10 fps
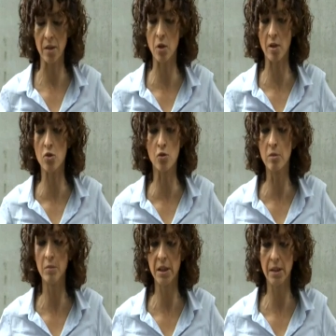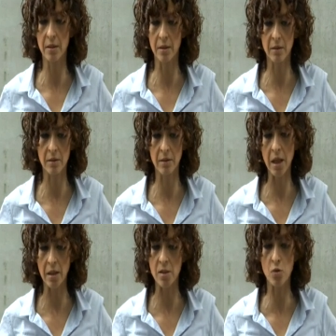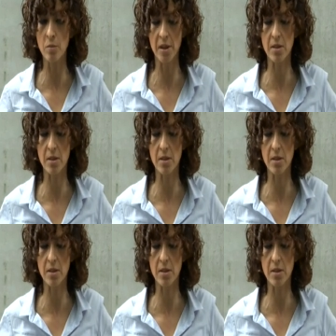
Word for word: ex extremely, uh, extremely.